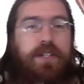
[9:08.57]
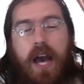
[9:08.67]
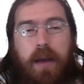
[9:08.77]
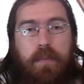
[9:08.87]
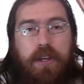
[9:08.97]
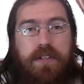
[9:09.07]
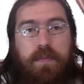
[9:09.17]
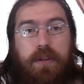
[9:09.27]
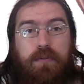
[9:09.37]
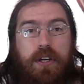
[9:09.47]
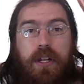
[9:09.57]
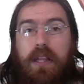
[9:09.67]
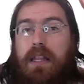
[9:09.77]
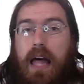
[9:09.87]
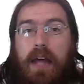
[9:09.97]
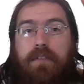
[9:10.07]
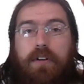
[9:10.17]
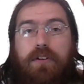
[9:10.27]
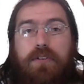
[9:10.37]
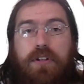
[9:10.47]
time, because I've been reading a lot of
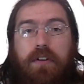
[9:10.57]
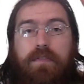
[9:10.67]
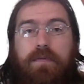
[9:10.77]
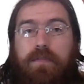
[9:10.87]
other stuff